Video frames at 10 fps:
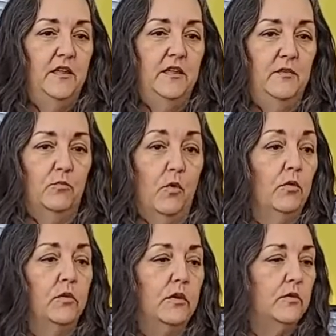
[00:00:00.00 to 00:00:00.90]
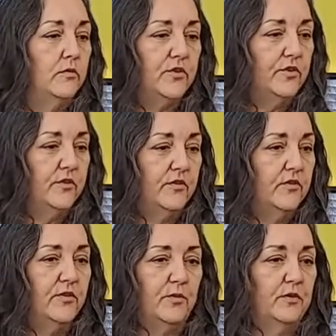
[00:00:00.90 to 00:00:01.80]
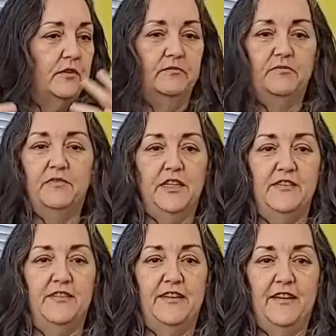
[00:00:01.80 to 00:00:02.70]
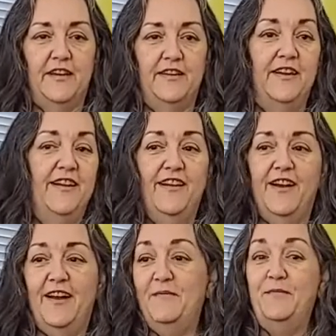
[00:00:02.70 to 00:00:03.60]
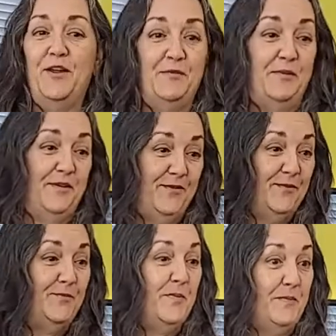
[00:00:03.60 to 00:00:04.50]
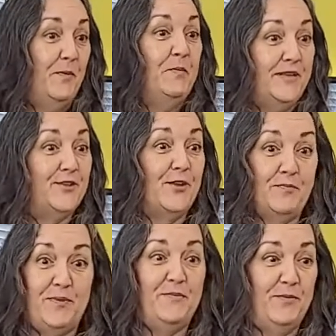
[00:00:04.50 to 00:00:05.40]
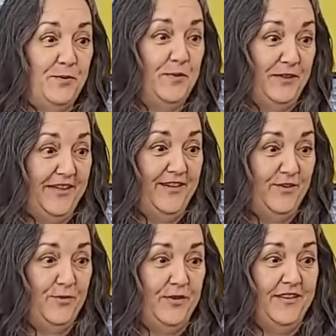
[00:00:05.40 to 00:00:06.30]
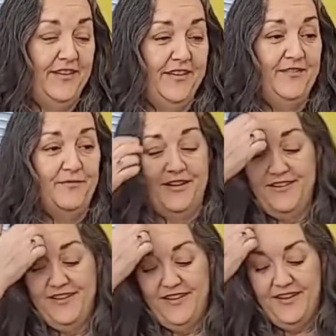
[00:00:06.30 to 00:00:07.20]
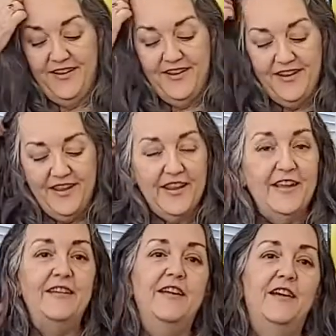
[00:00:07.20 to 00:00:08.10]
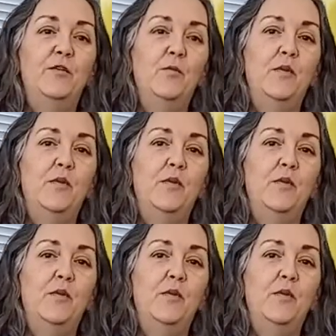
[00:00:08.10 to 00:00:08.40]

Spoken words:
roller coasters or things like that. I'm not one of those people, but some people really enjoy that, right? And yet we